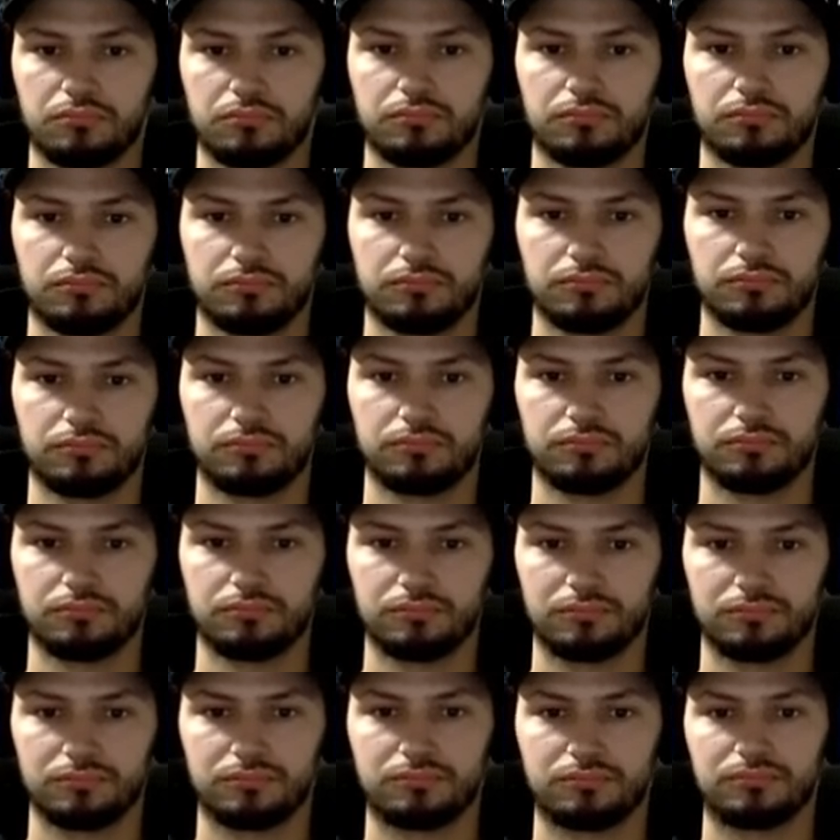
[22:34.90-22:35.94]

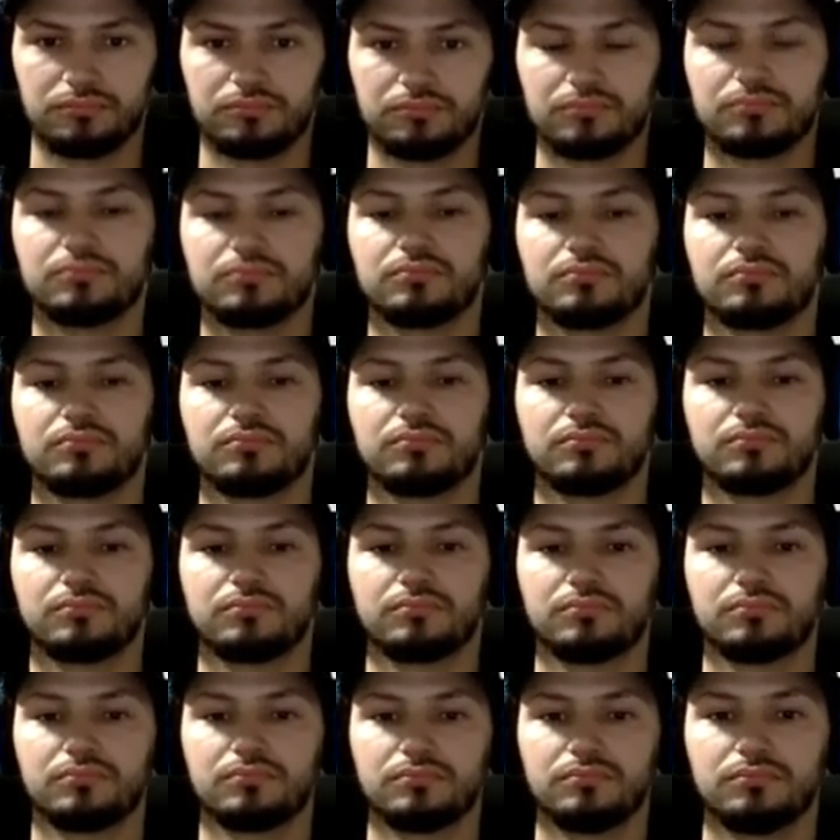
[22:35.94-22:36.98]

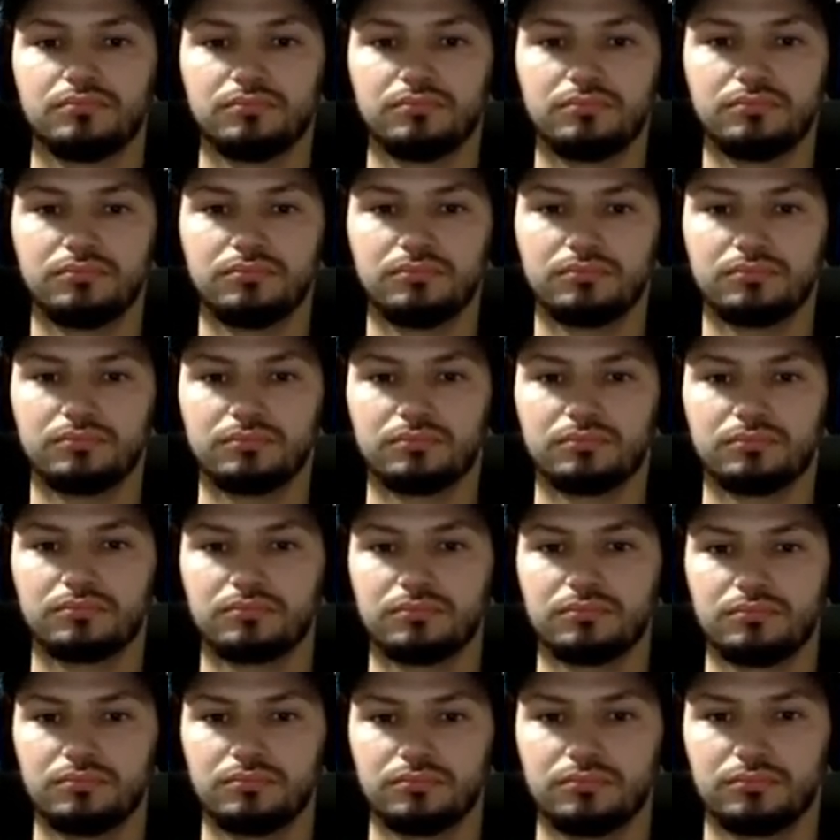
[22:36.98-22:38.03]

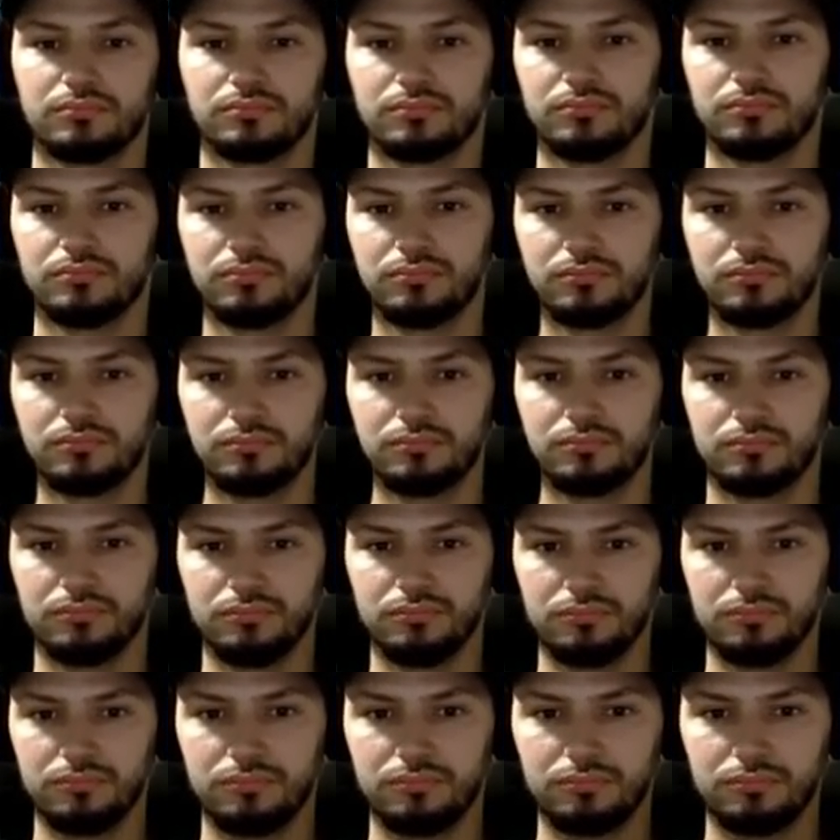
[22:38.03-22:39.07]

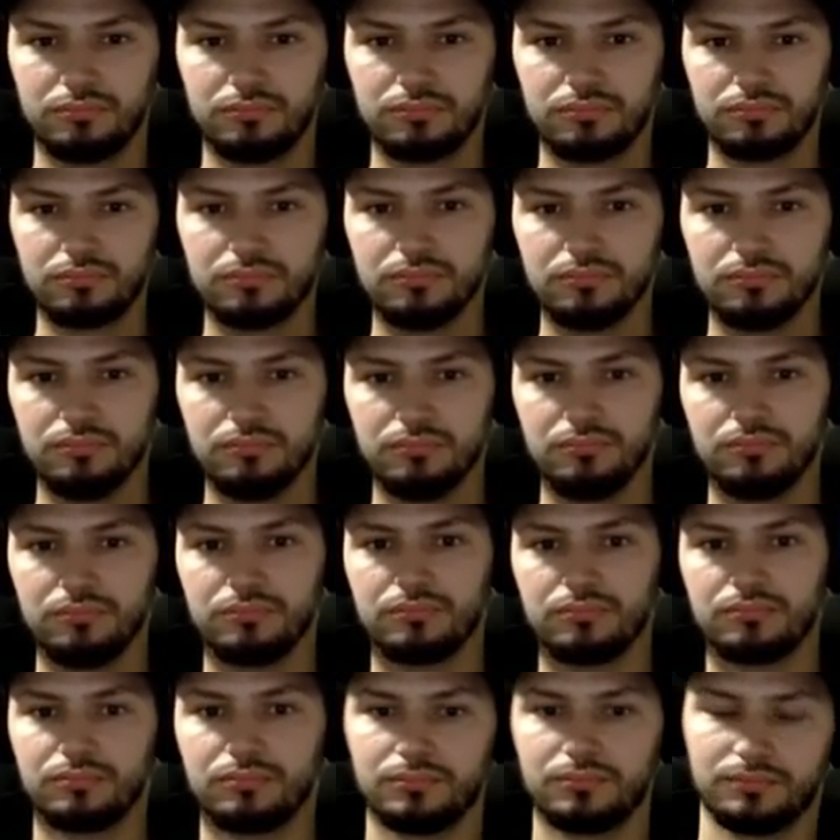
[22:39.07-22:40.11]

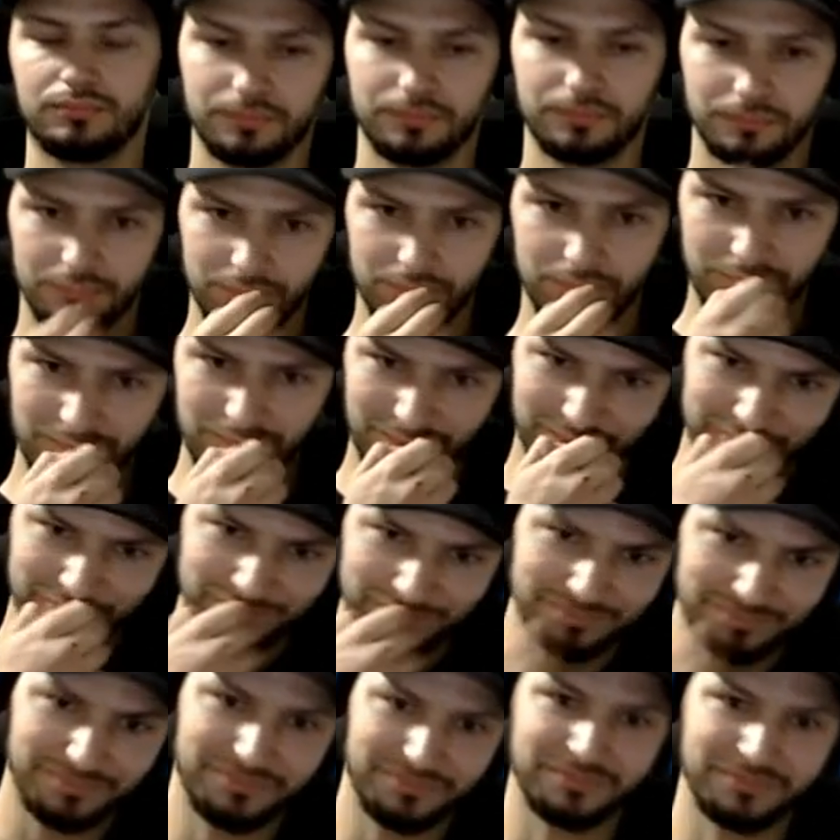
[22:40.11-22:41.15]

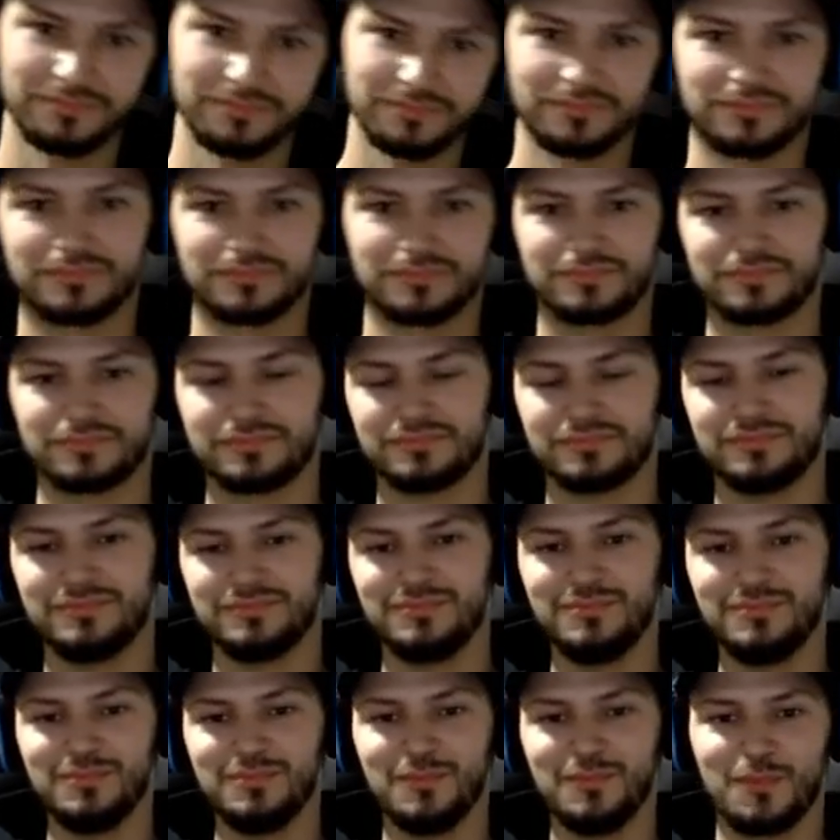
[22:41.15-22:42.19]

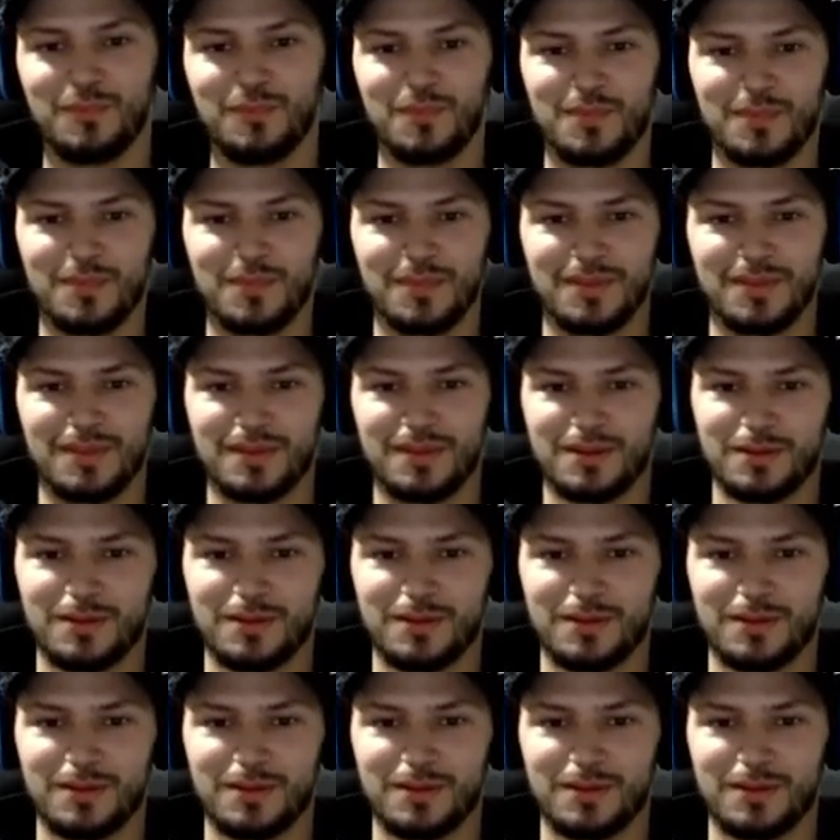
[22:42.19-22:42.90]
No words are spoken by the person on screen.